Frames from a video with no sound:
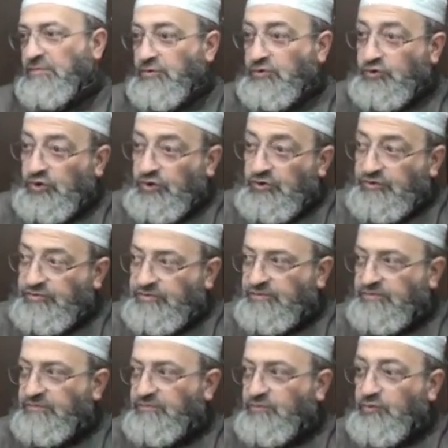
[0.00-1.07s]
returned
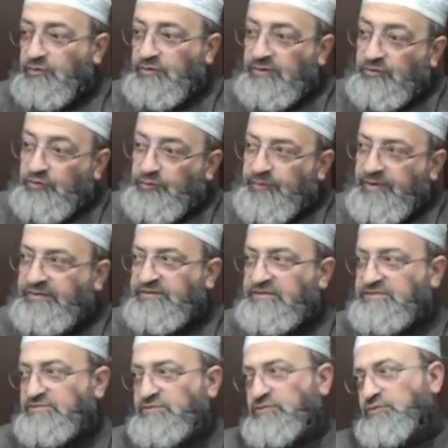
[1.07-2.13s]
in
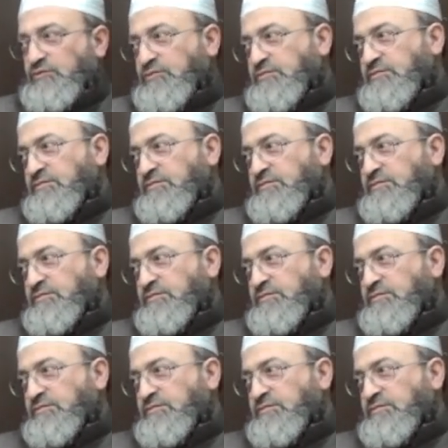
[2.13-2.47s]
repentance to you.